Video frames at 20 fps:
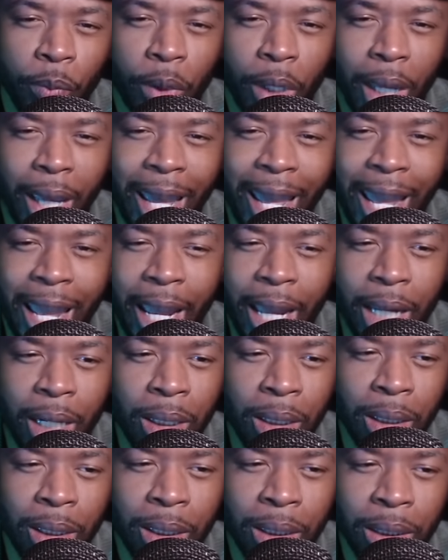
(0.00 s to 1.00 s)
and
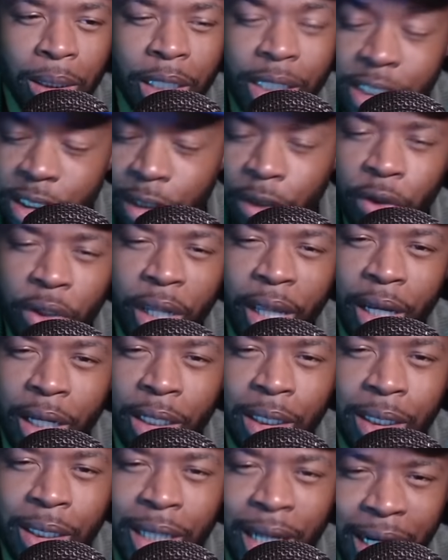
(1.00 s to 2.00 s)
this little nigga
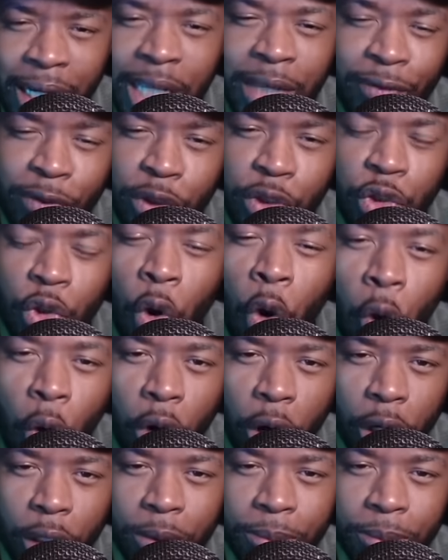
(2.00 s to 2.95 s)
didn't even score.